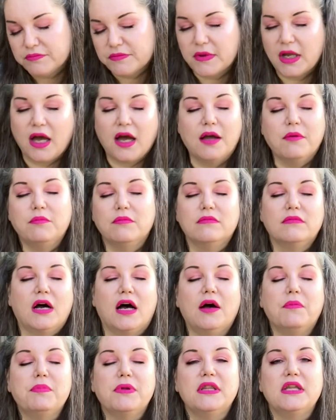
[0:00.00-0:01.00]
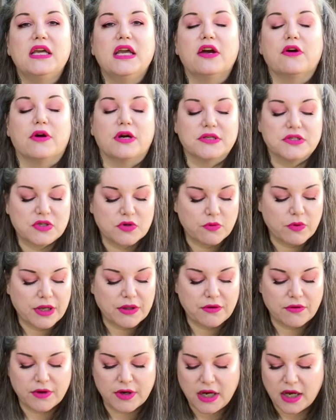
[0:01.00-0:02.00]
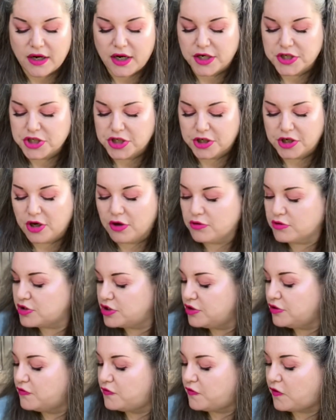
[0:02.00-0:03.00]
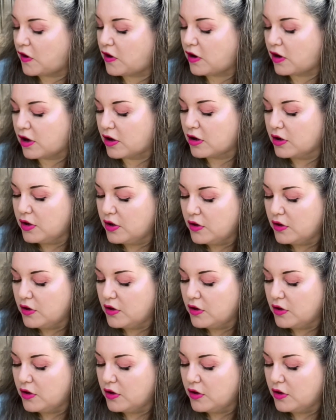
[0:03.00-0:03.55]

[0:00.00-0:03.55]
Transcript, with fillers: I'm up in the air as to whether or not I should go too far